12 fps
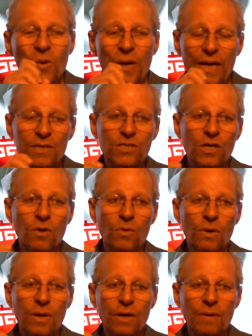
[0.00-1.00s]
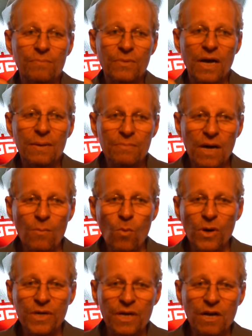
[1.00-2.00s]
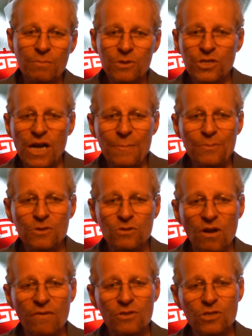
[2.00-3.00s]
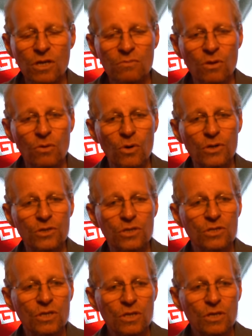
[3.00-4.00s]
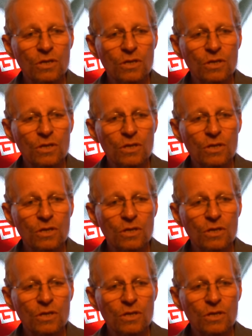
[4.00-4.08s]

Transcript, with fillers: And so um, I'm, I'm working on the chapters, and all of a sudden the Lord just